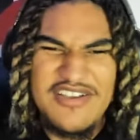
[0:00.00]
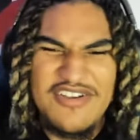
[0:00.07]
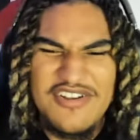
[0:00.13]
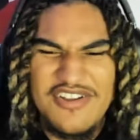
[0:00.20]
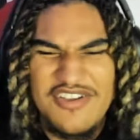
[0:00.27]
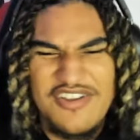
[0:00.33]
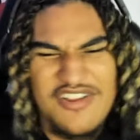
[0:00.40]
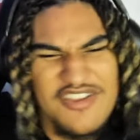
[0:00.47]

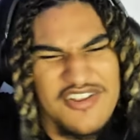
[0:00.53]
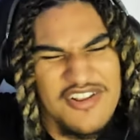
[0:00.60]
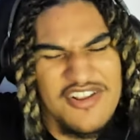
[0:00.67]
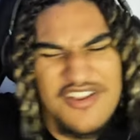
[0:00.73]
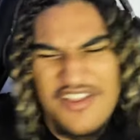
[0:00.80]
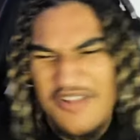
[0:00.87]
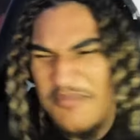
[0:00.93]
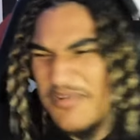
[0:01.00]
on, hold on, hold
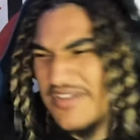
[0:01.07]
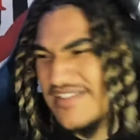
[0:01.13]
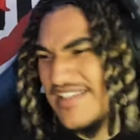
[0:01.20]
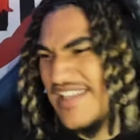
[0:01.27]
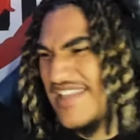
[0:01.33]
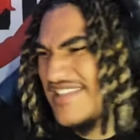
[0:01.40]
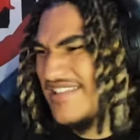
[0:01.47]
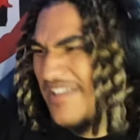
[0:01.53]
on. Bruston,
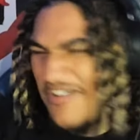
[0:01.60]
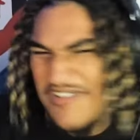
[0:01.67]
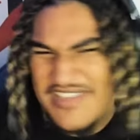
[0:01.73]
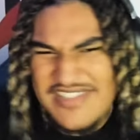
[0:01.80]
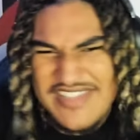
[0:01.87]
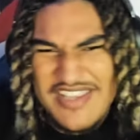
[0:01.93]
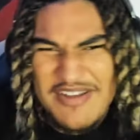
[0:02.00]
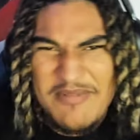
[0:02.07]
let's go. He
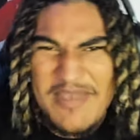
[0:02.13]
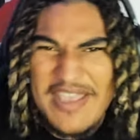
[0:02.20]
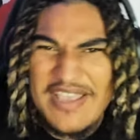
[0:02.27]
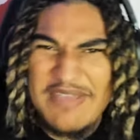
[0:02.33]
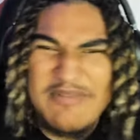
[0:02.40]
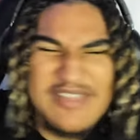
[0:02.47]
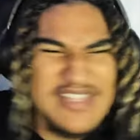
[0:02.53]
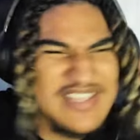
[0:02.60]
said everybody come on.